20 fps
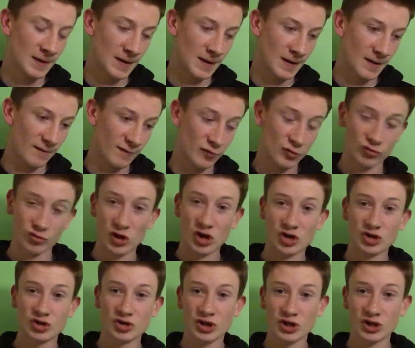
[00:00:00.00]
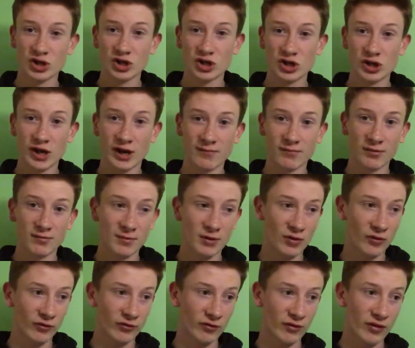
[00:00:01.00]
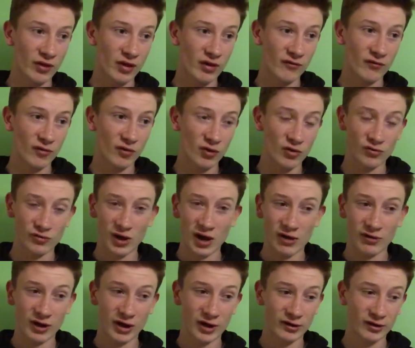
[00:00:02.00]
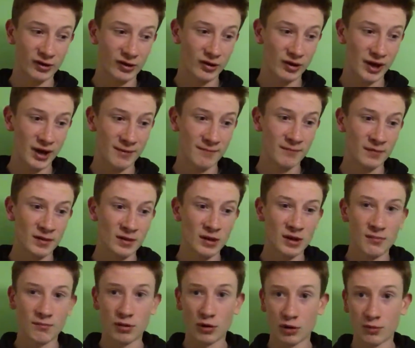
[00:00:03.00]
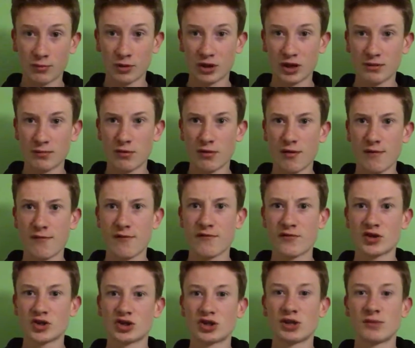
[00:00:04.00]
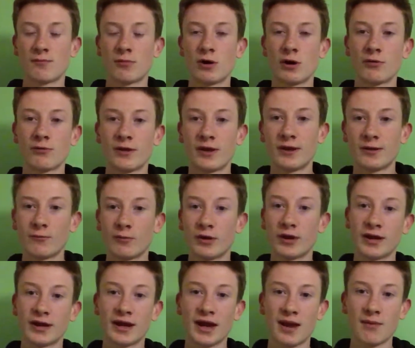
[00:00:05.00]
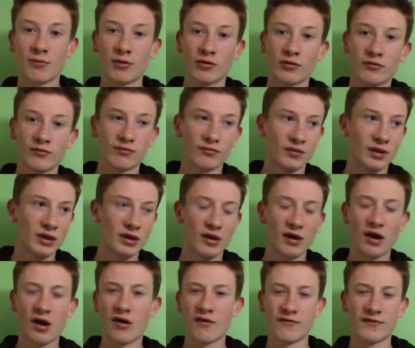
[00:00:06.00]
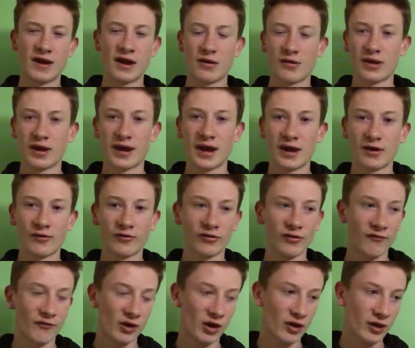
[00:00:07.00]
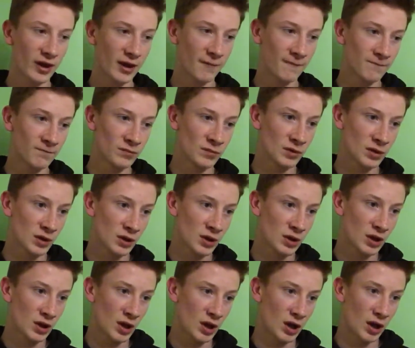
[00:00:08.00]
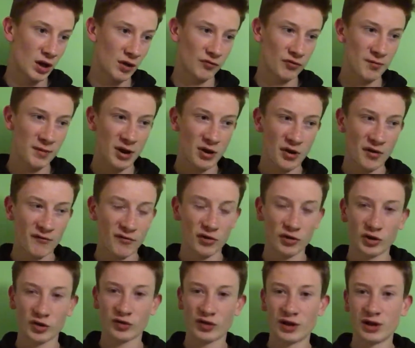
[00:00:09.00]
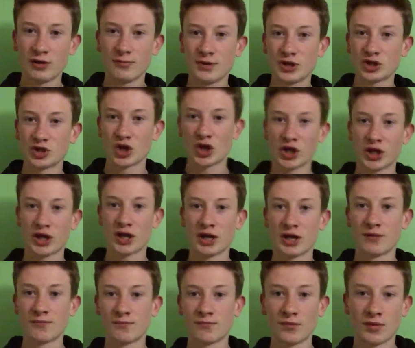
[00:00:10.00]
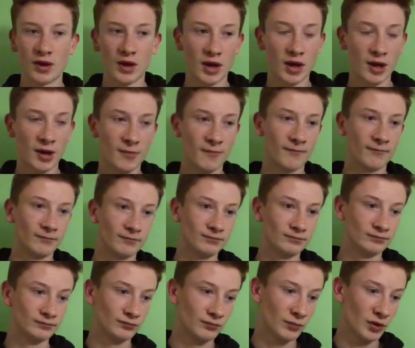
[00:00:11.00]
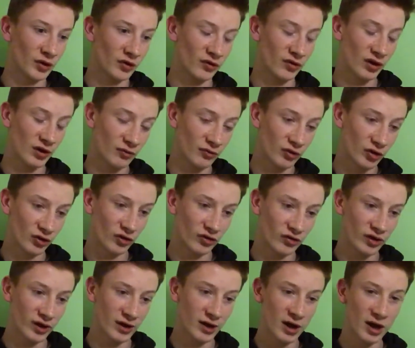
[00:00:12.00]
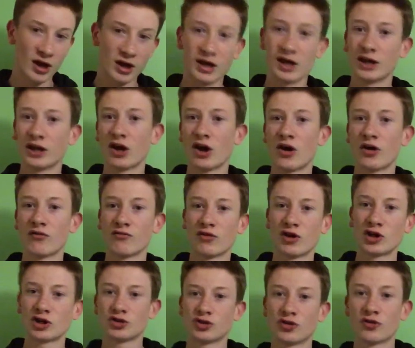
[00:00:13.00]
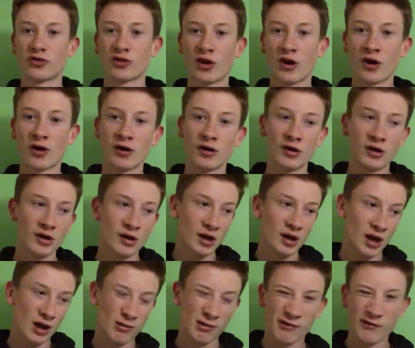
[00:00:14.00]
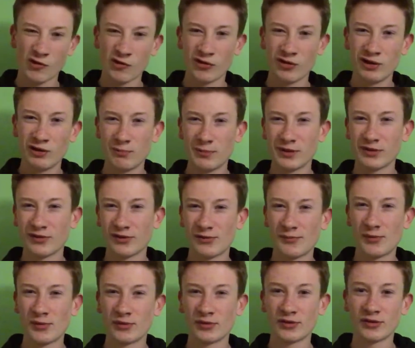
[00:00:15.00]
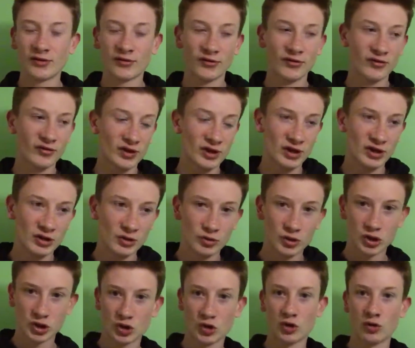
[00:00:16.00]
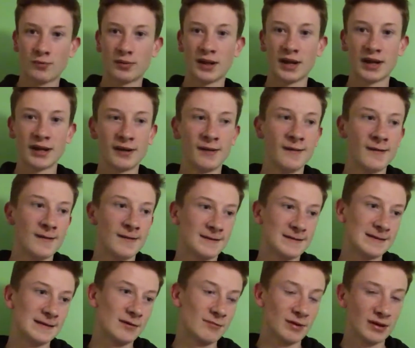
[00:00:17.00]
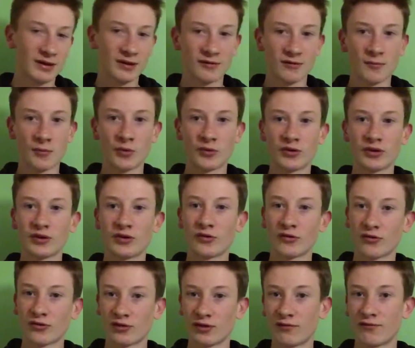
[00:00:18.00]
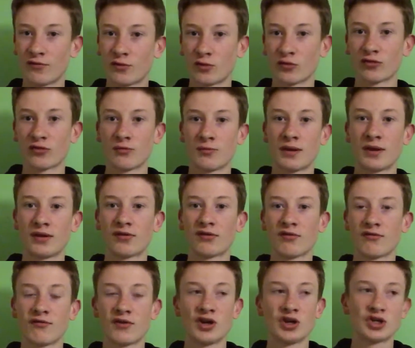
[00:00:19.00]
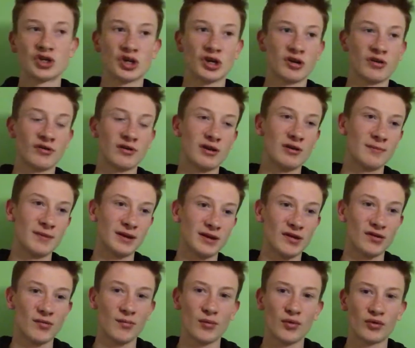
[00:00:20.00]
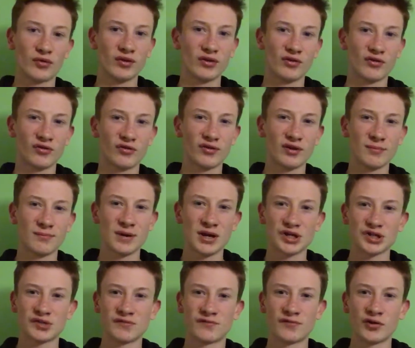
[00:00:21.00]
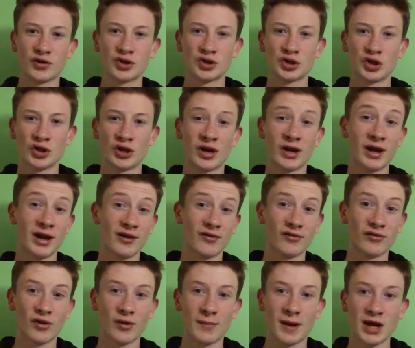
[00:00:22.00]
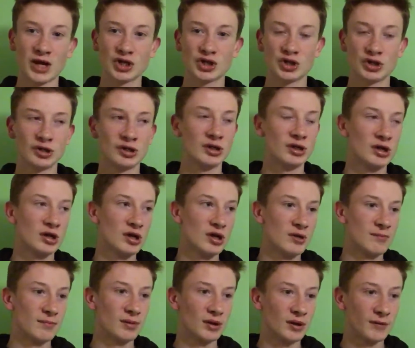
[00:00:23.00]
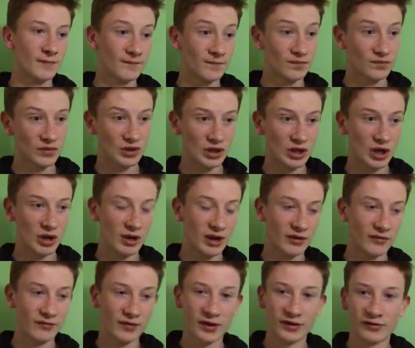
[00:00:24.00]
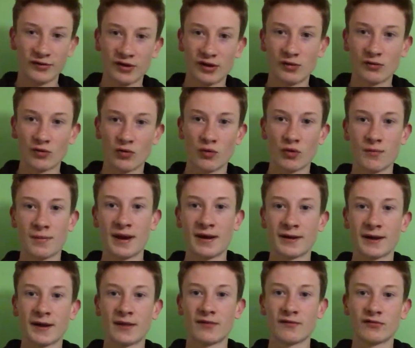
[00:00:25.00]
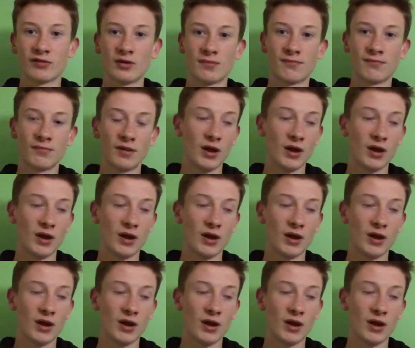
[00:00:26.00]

I thought Rashford had a good game, to be honest with you, and I thought Herrera had a good game. Pogba and Ibrahimovic did well then when they came on in the half an hour they had, or something like that. Romero, I thought, looked a little bit shaky, but it was good to see Lingard and Rashford start. However, I was a little bit disappointed not to see Luke Shaw play. I was a little bit disappointed not to see Fosu Mensah feature, and I was a little bit disappointed not to see Bastian Schweinsteiger get some action. But let's face it, it was all about getting the free,